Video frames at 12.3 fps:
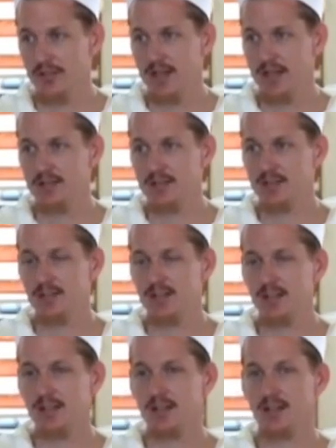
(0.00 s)
that
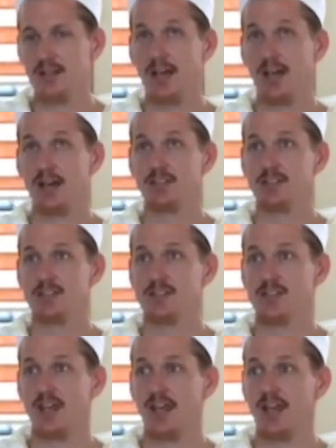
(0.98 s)
the
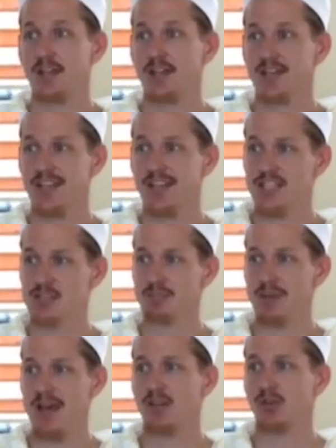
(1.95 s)
heavens and
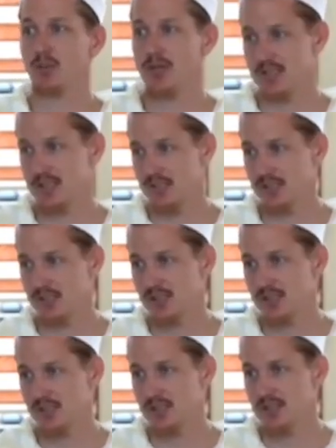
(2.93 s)
its pathways.